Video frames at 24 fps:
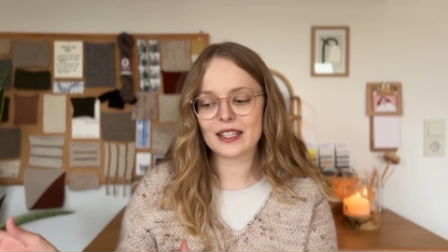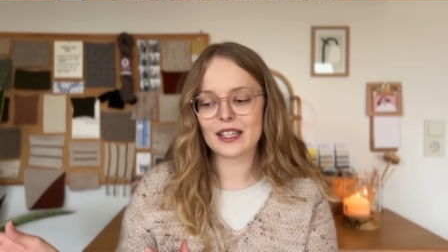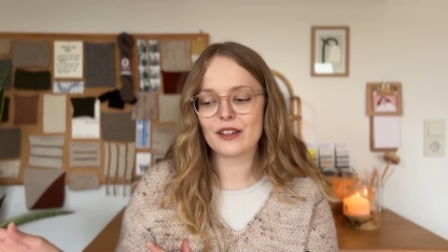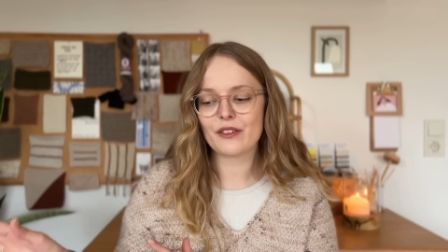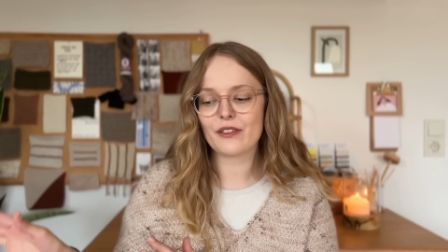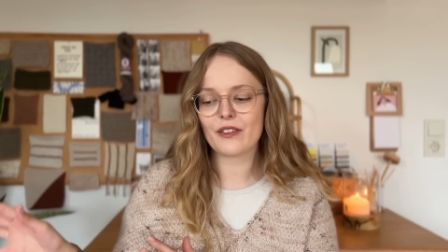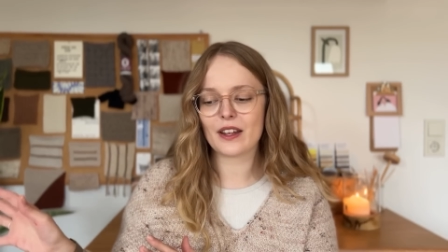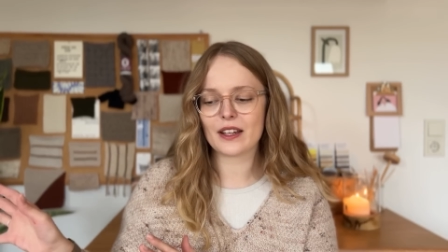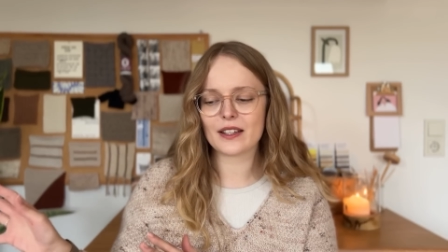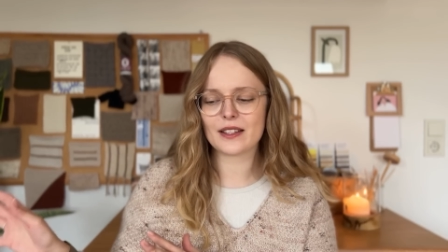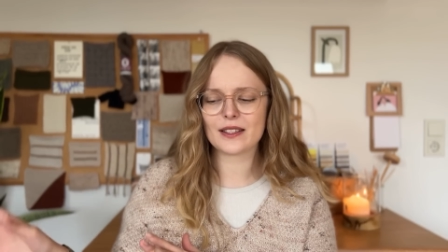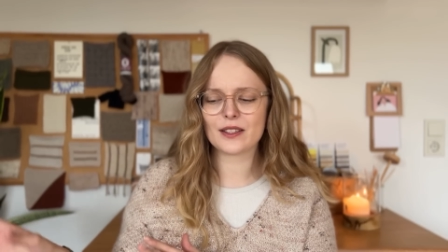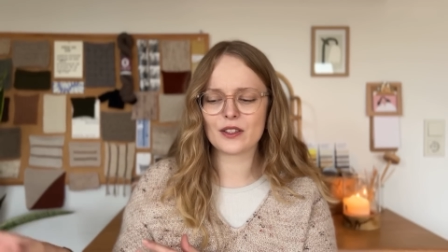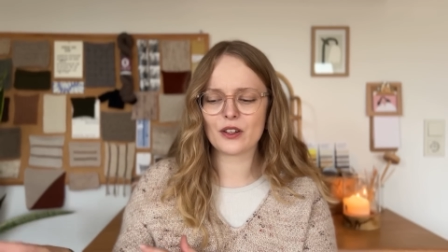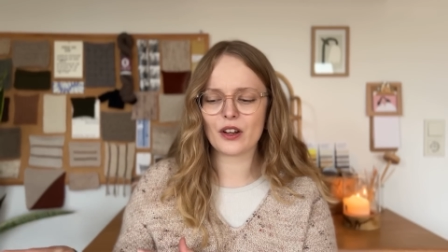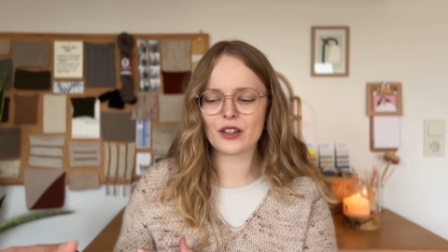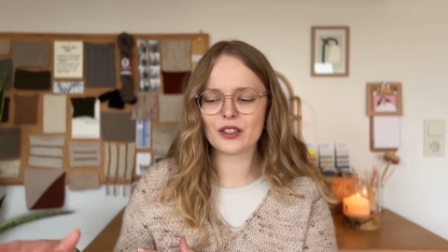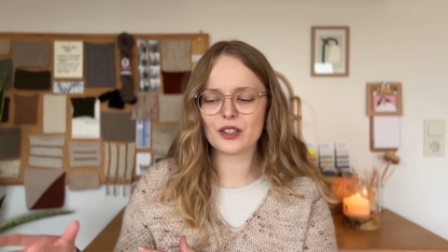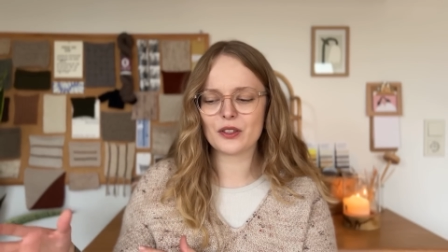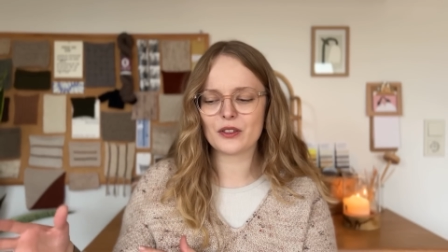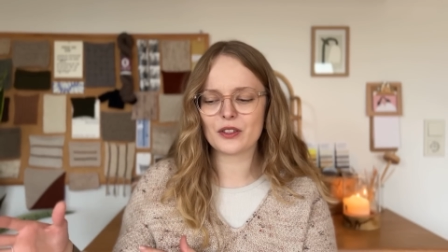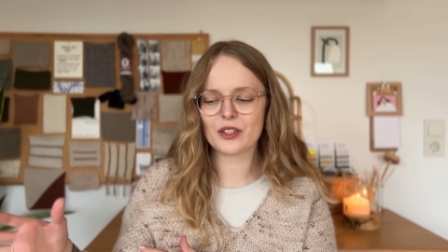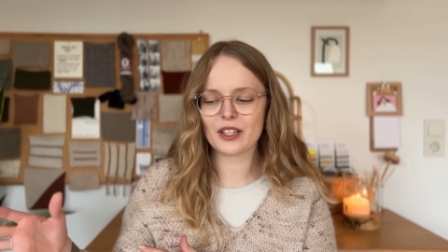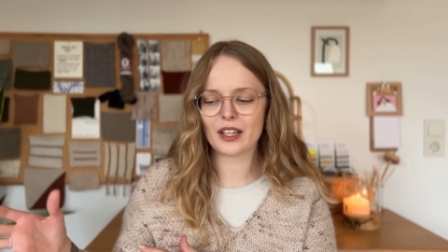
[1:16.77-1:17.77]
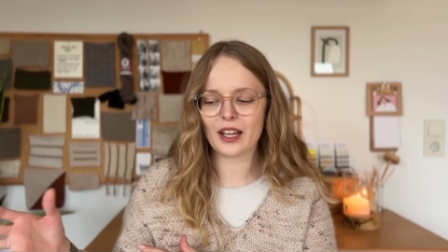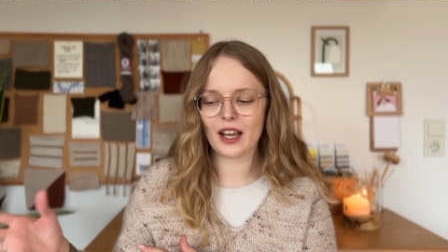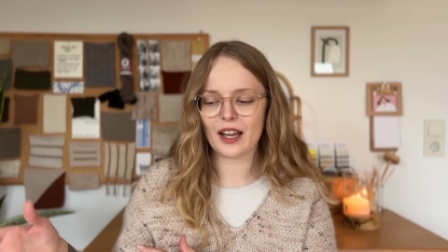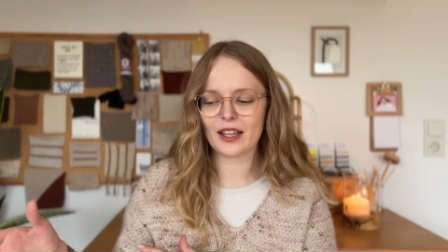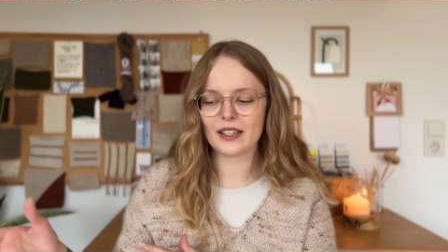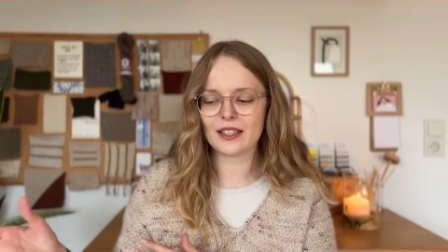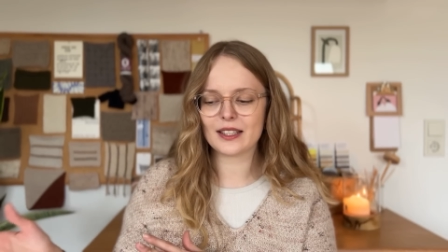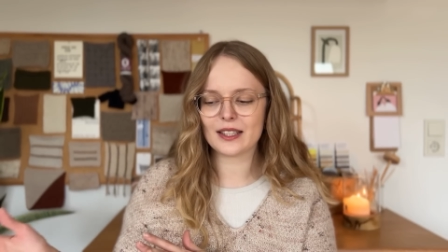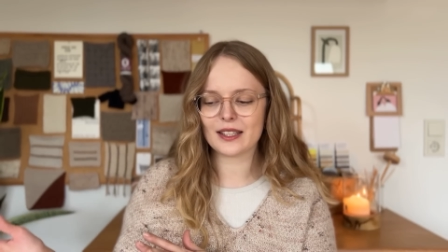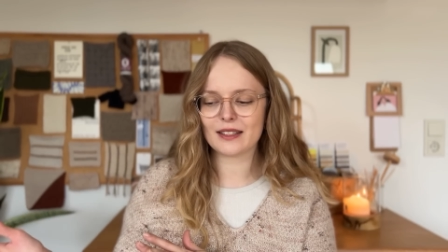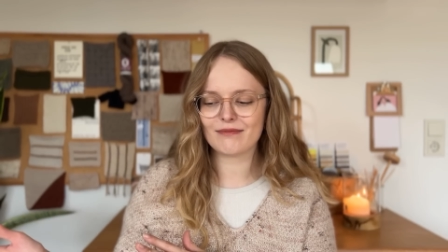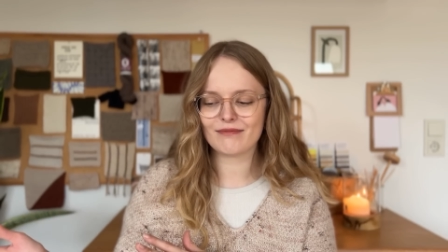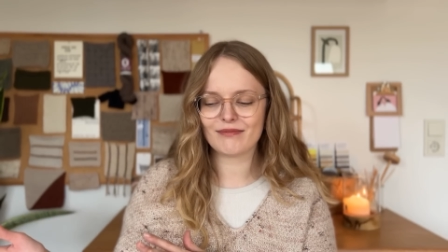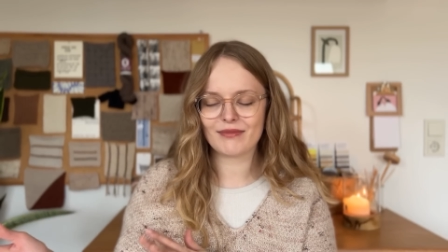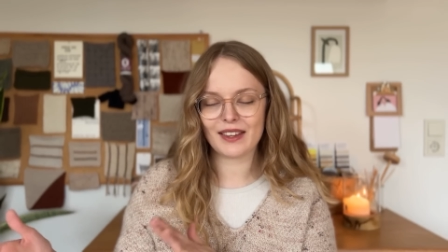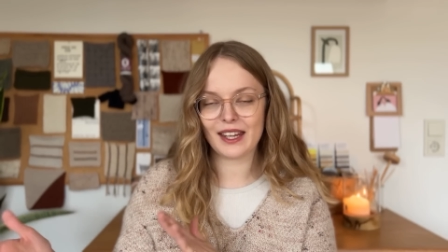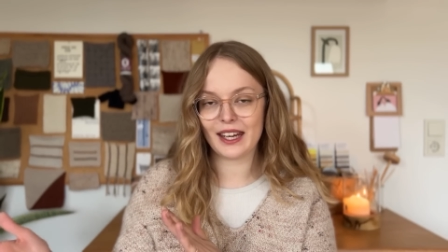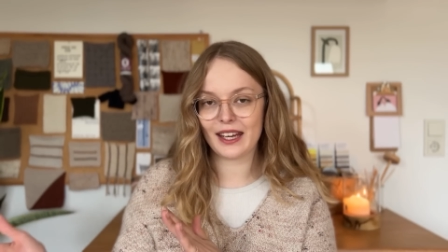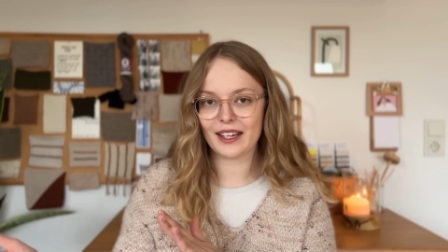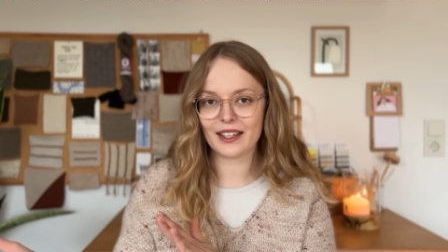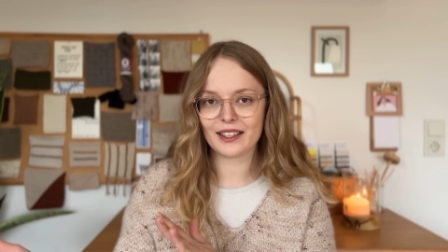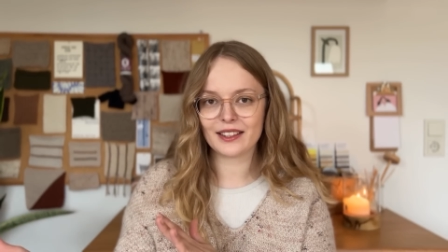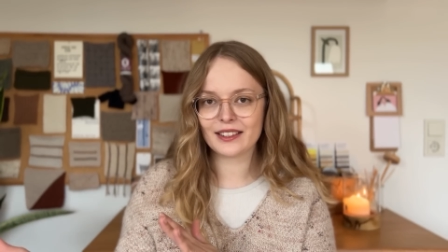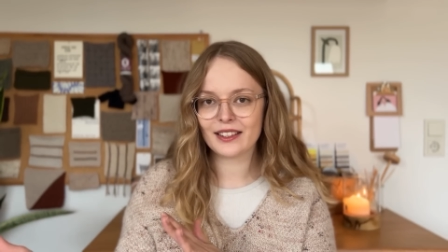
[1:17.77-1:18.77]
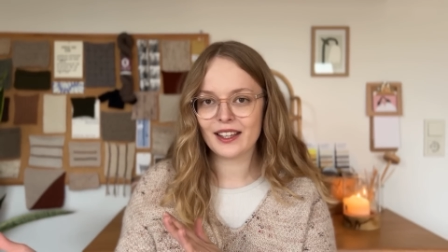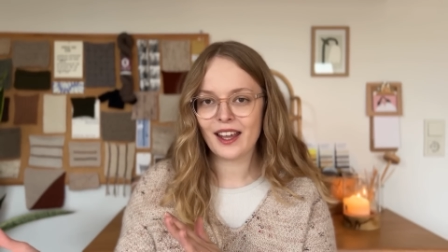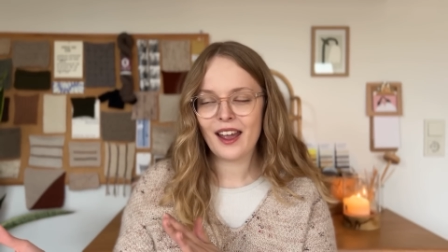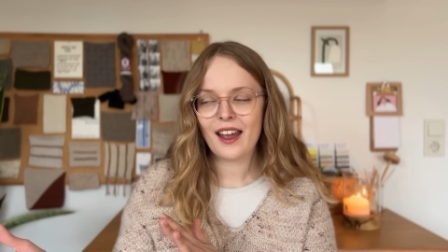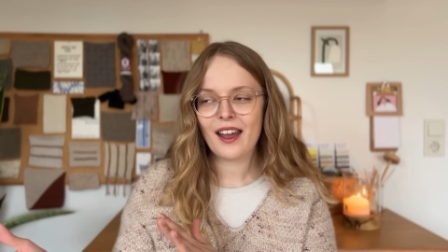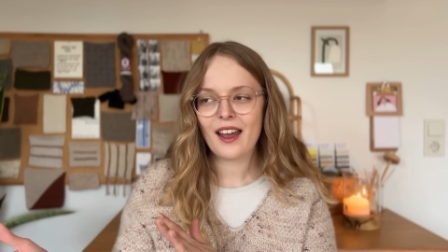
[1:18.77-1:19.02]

If that's not your kind of thing,